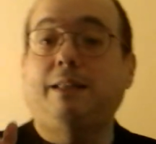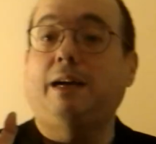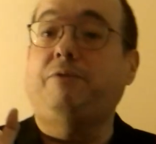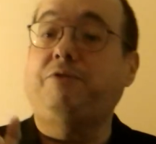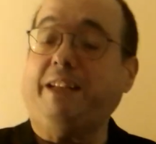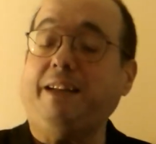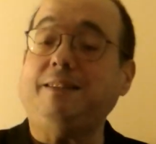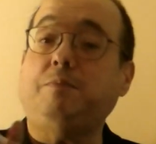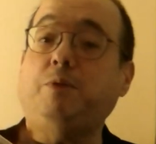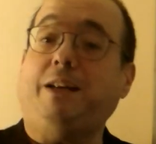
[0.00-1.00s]
the thing
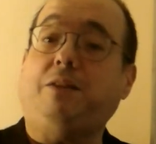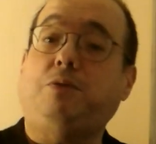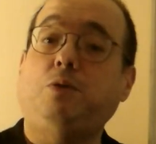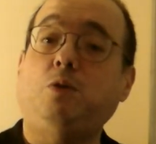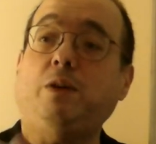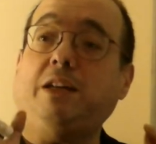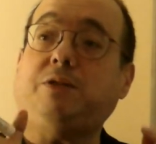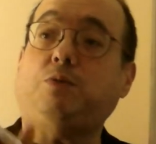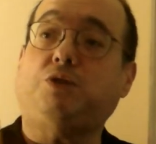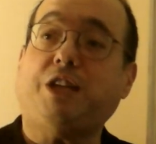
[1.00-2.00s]
that we need to do
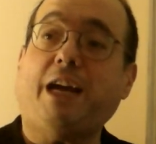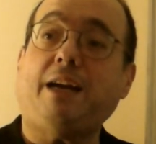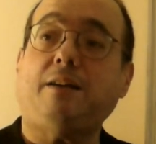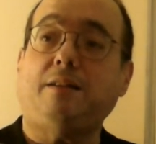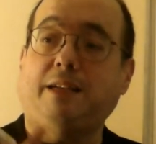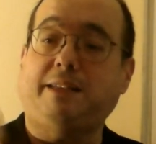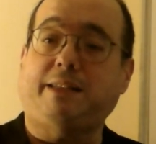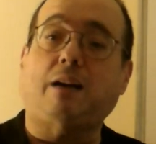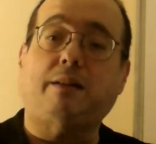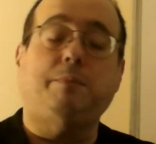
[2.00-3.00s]
is to check the
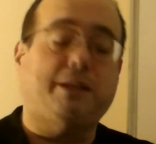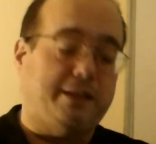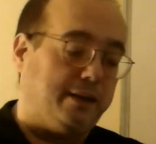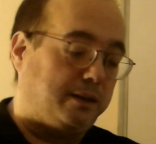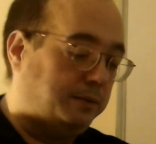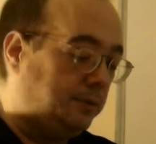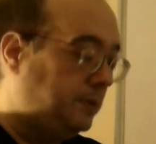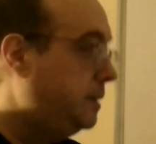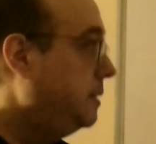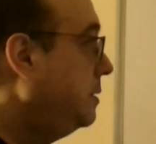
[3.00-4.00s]
starting material.
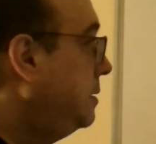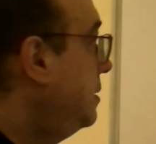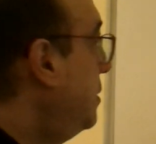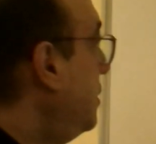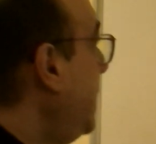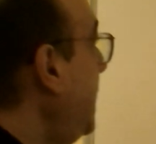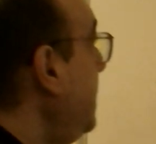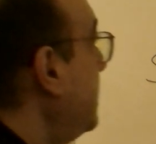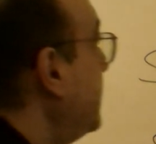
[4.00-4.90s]
Okay, the